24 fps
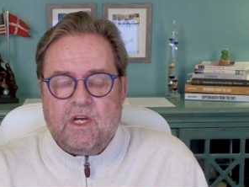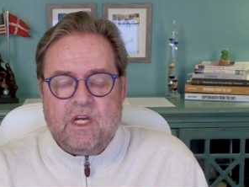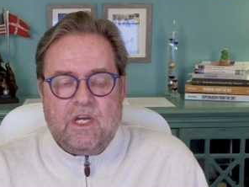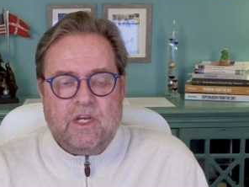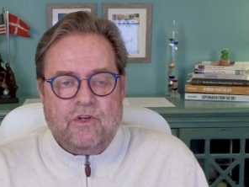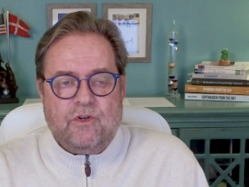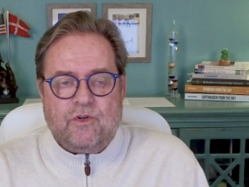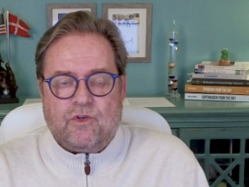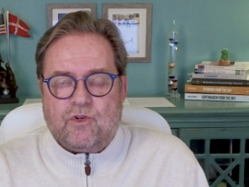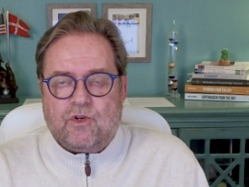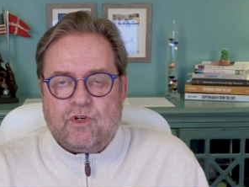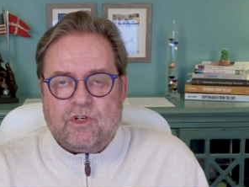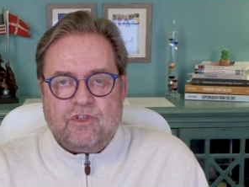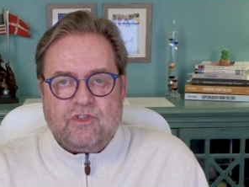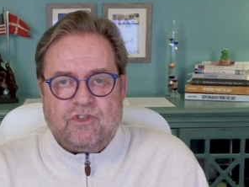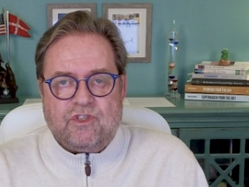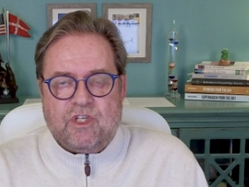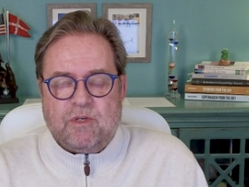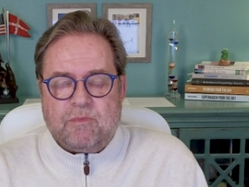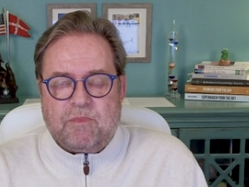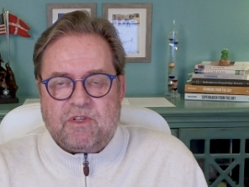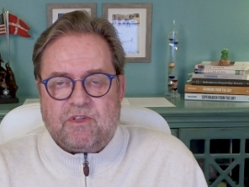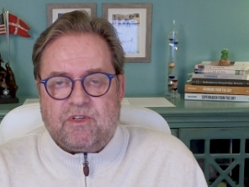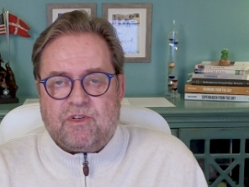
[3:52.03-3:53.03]
You couldn't
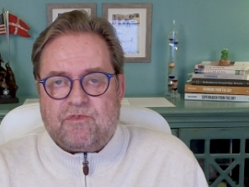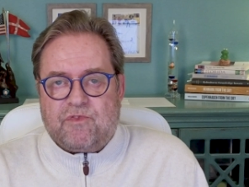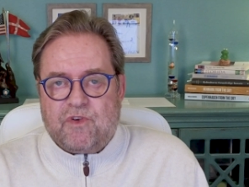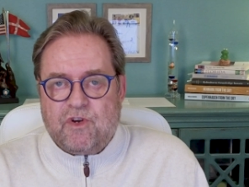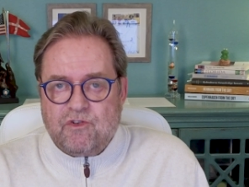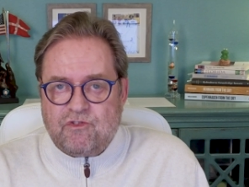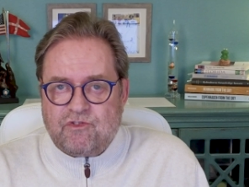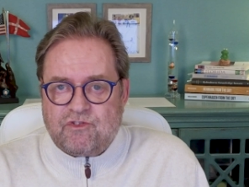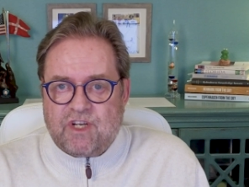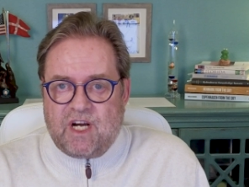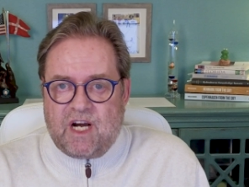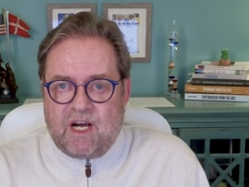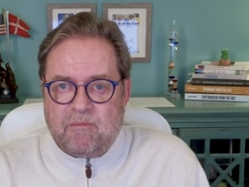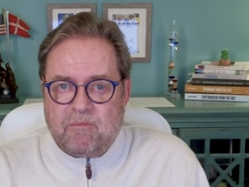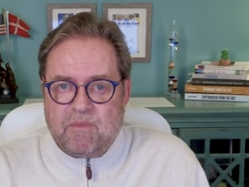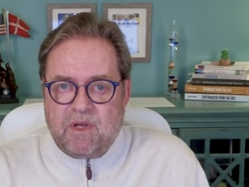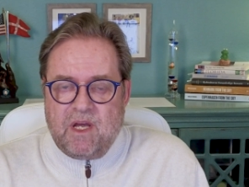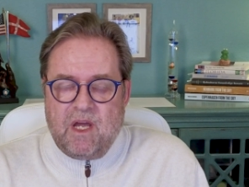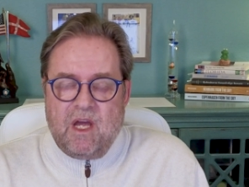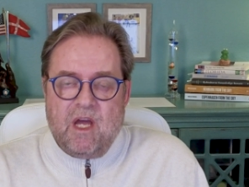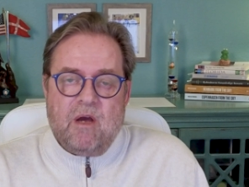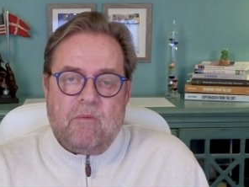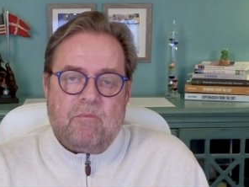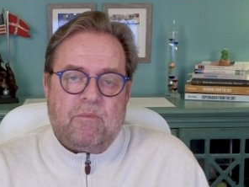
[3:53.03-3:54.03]
ship it the first time,
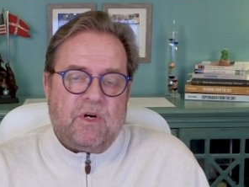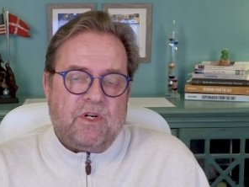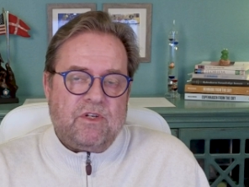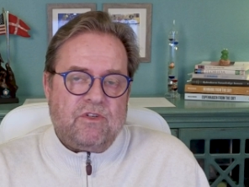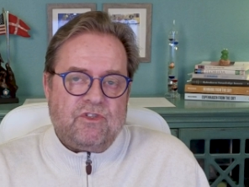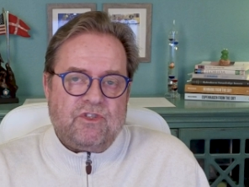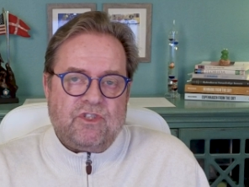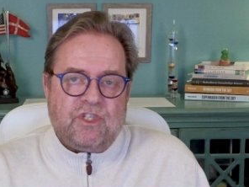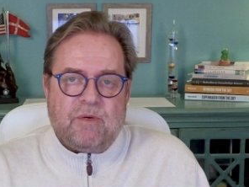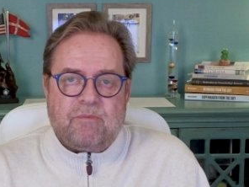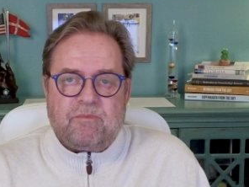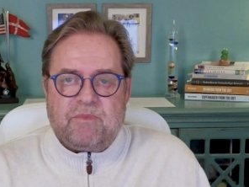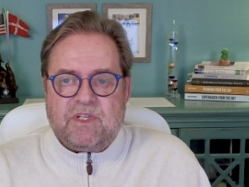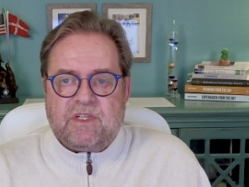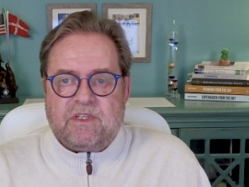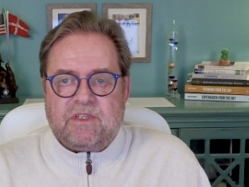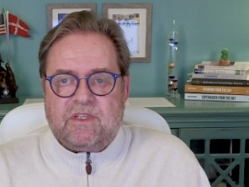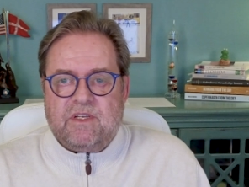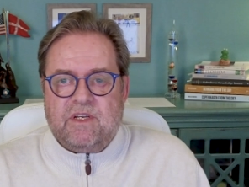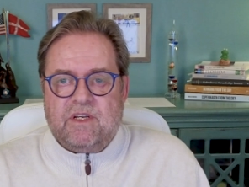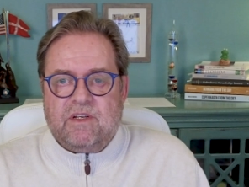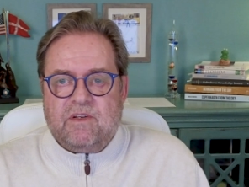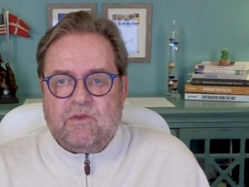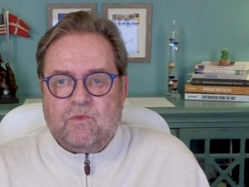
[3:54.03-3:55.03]
but you shipped it
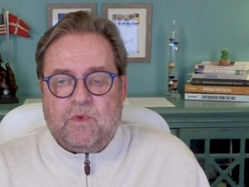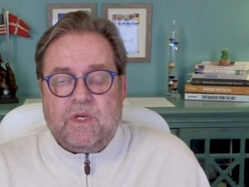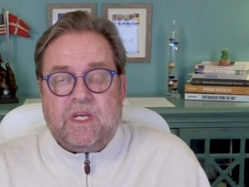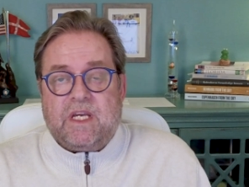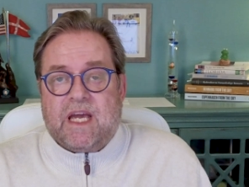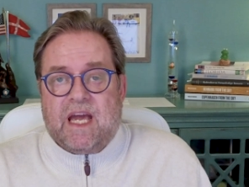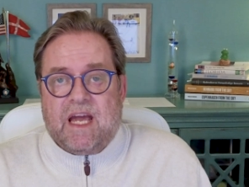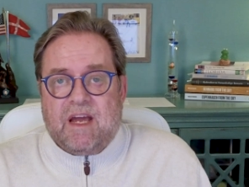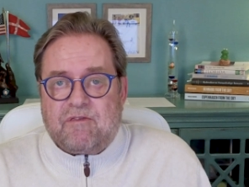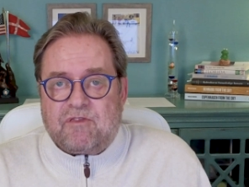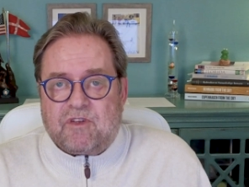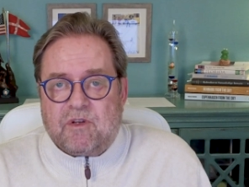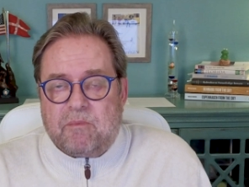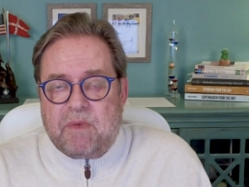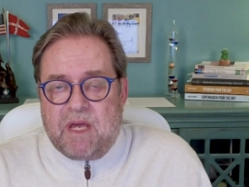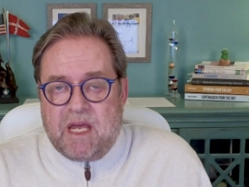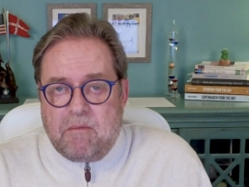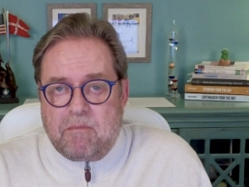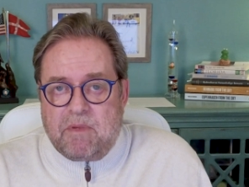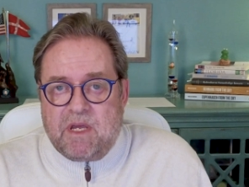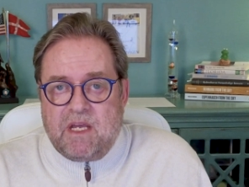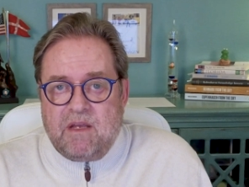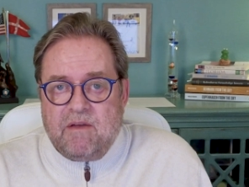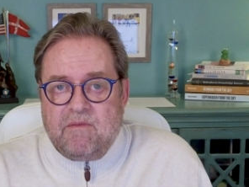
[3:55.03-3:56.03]
the week after
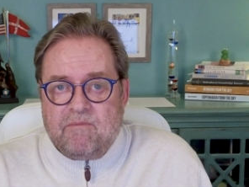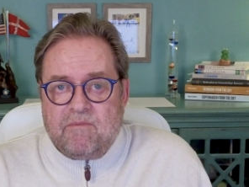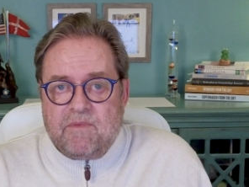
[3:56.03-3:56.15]
maybe.